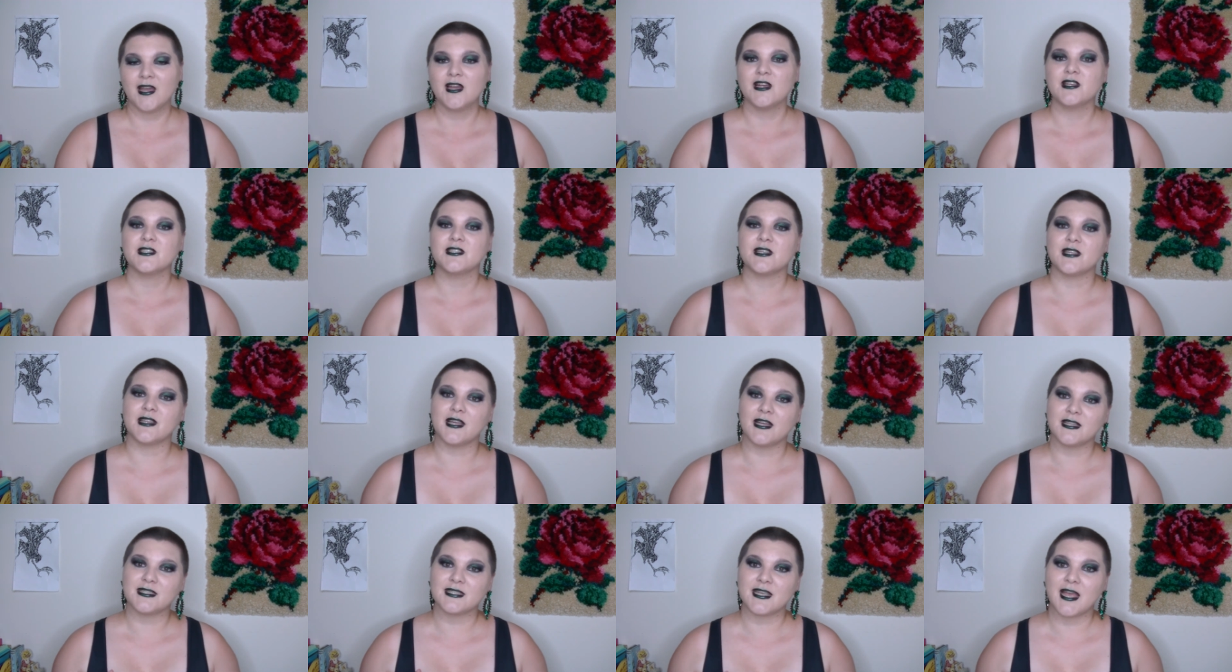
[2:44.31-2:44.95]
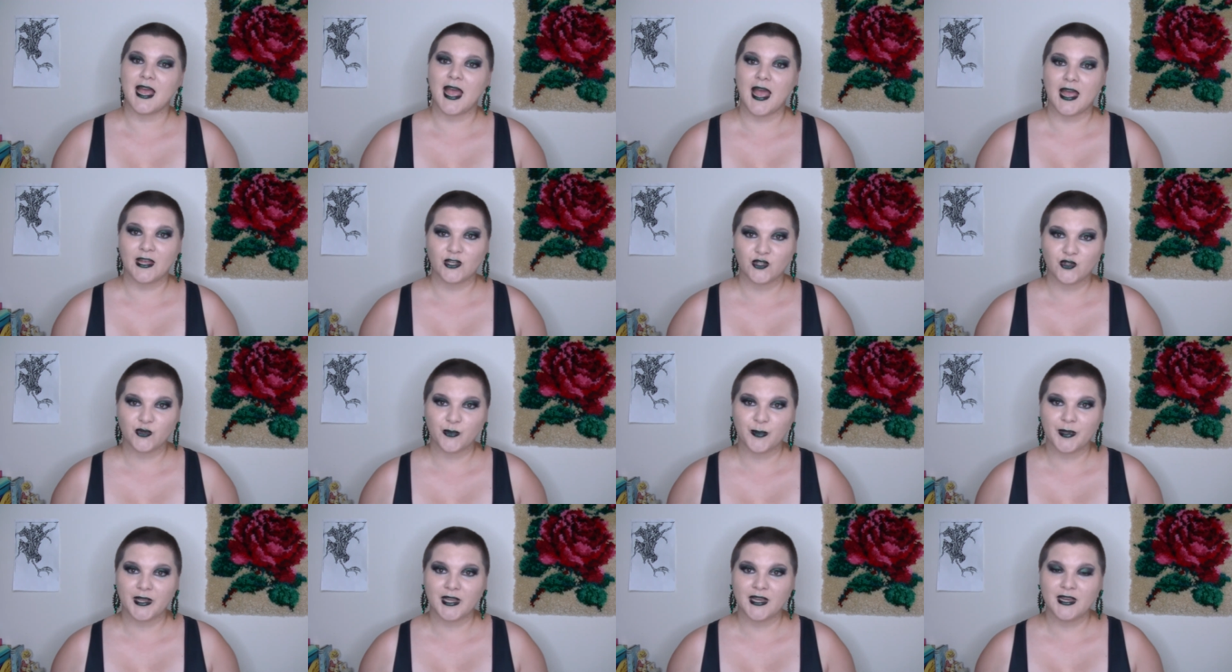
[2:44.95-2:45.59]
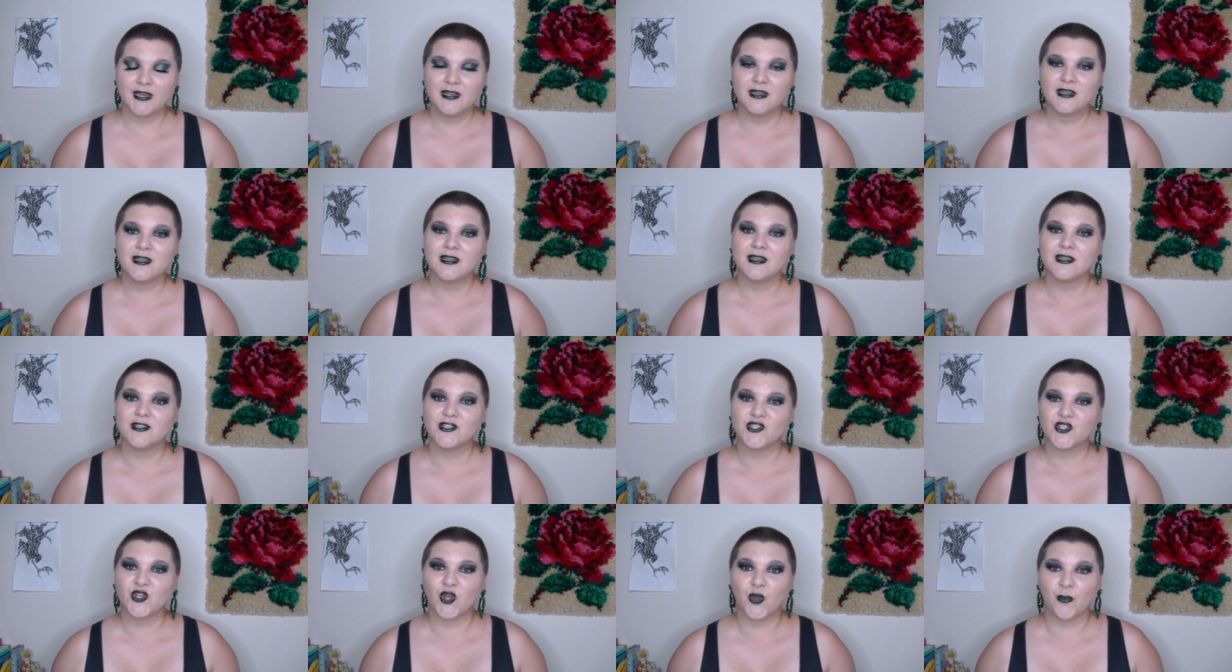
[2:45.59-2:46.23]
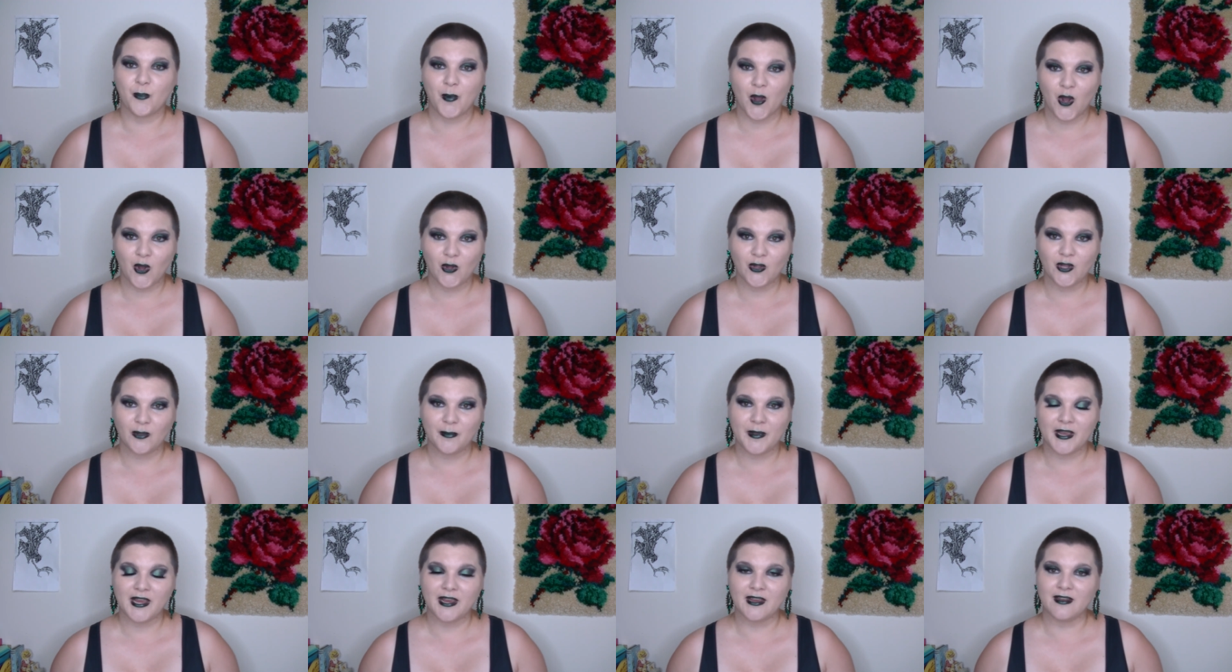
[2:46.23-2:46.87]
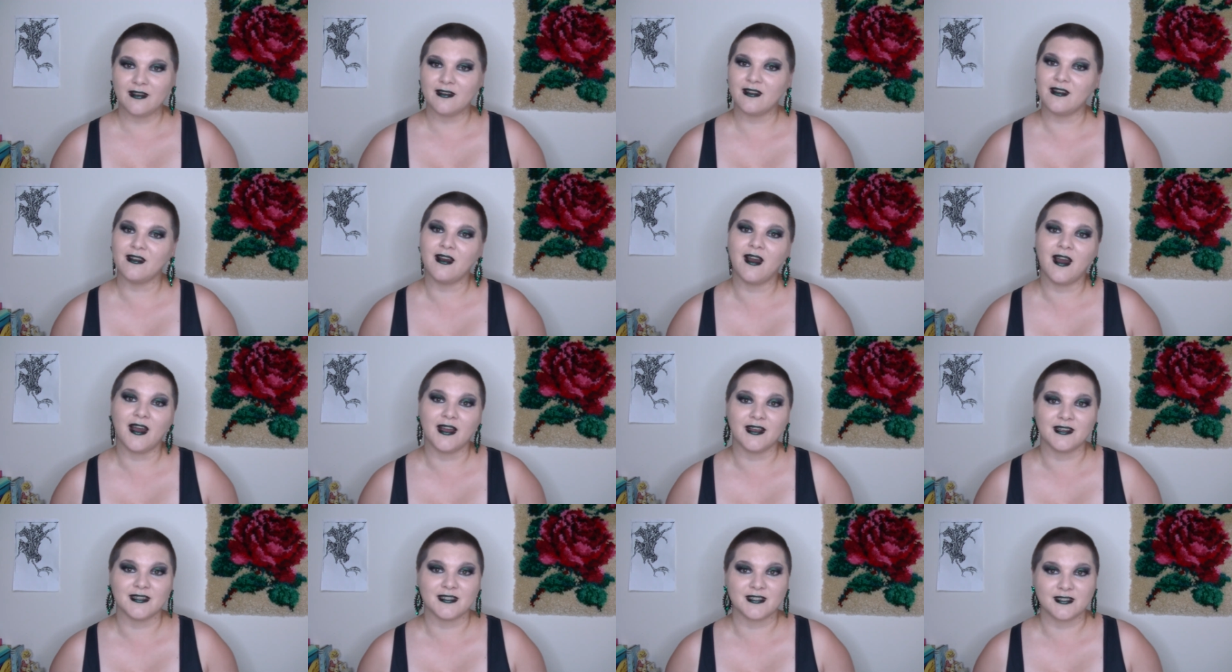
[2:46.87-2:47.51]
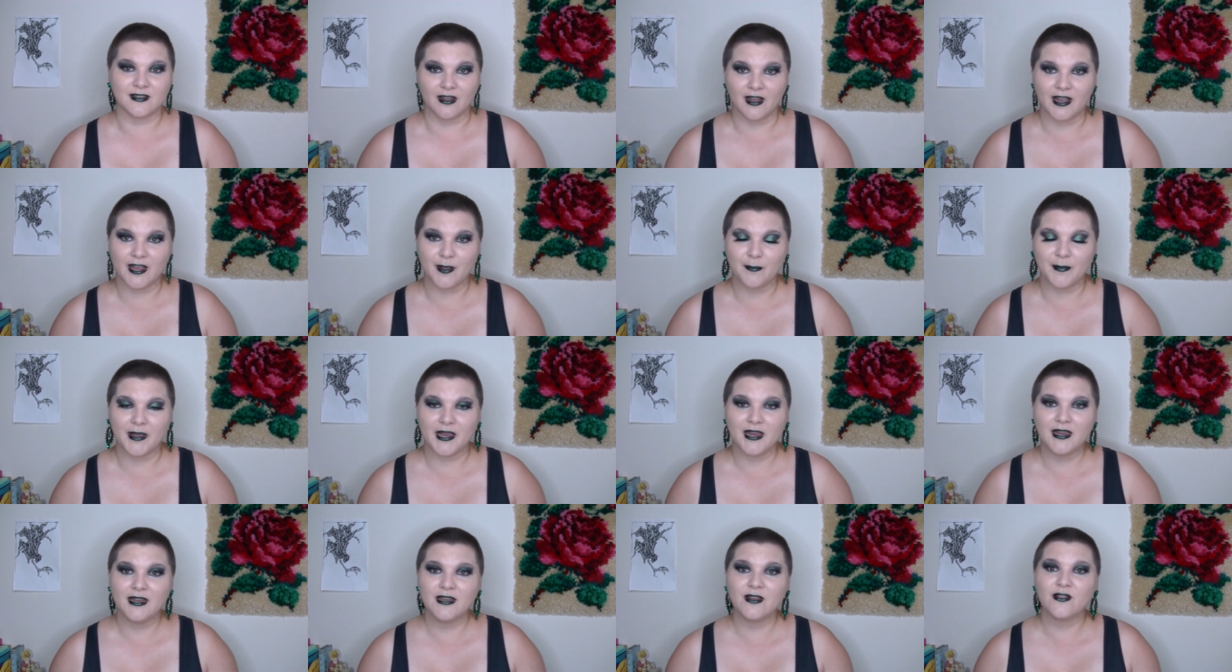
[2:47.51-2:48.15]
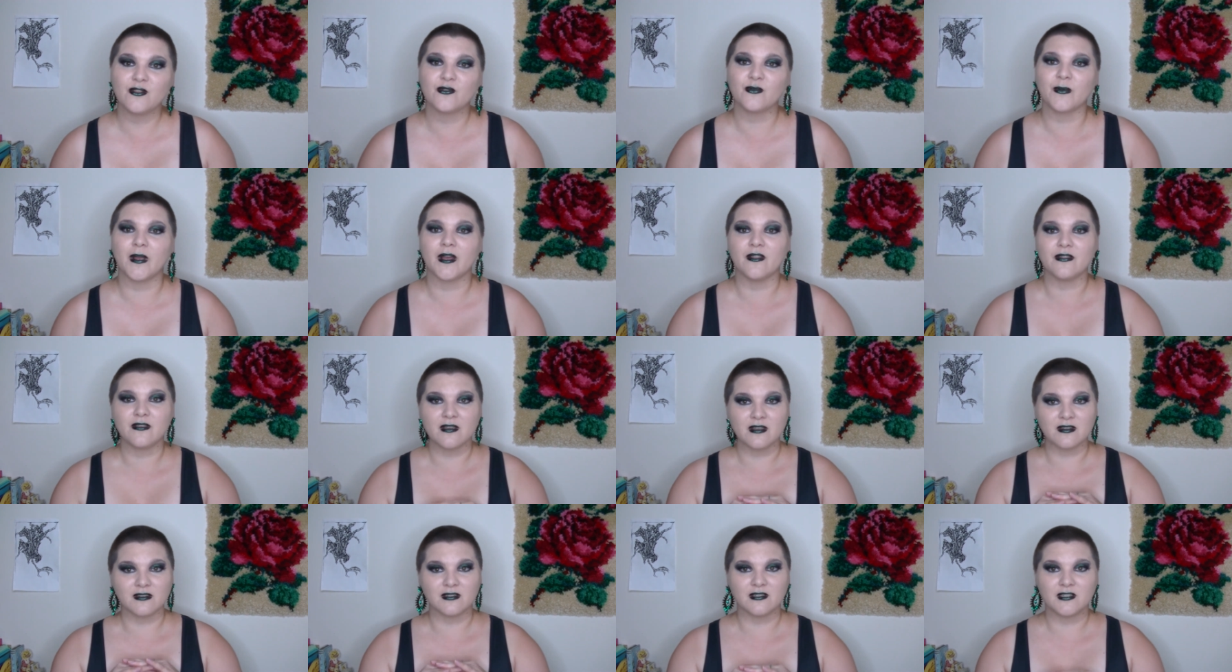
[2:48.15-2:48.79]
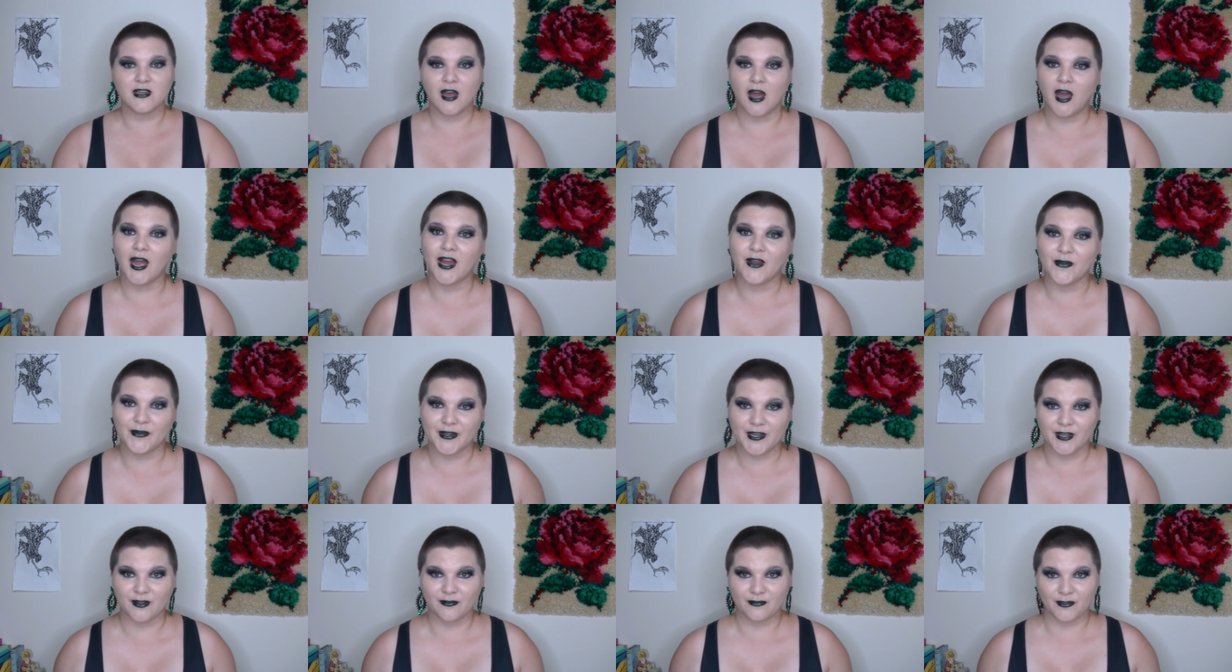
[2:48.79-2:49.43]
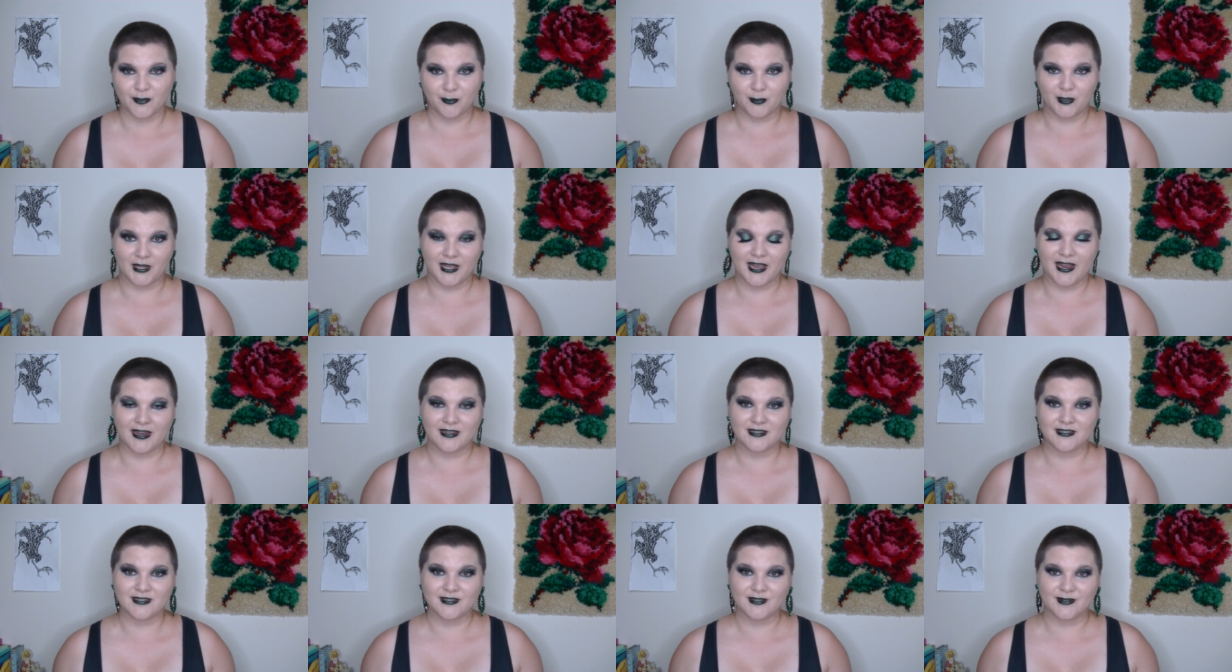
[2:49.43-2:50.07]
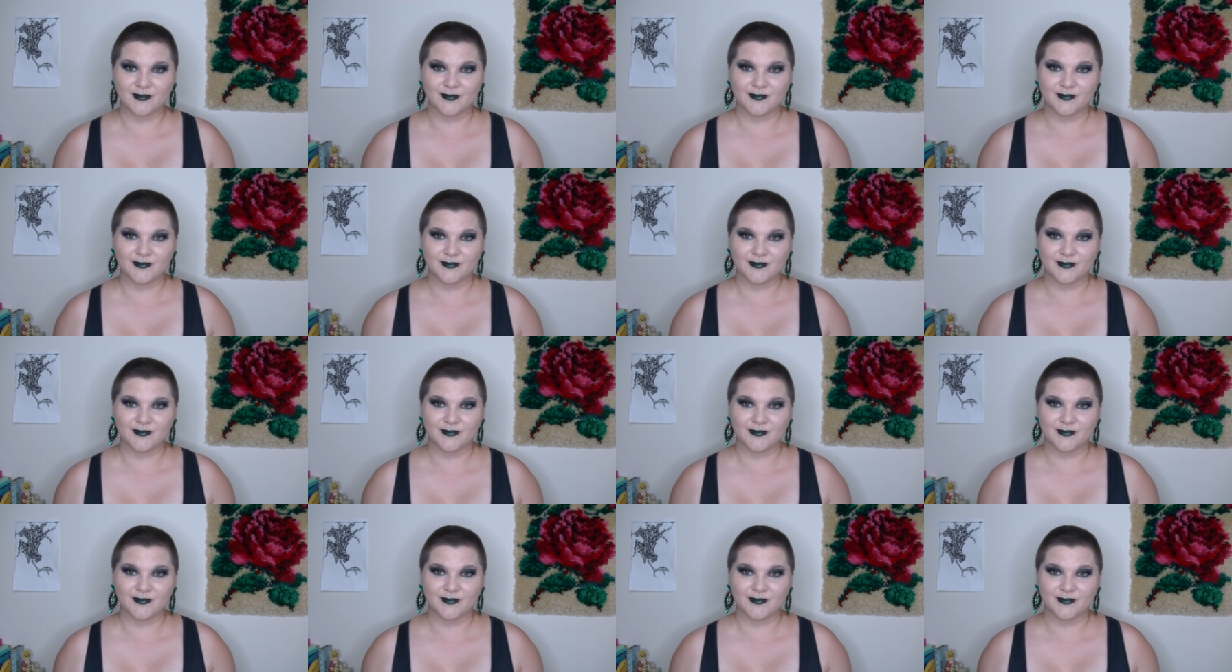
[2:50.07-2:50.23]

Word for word: So that's atropine, scopolamine and hyoscyamine throughout the entirety of the plant.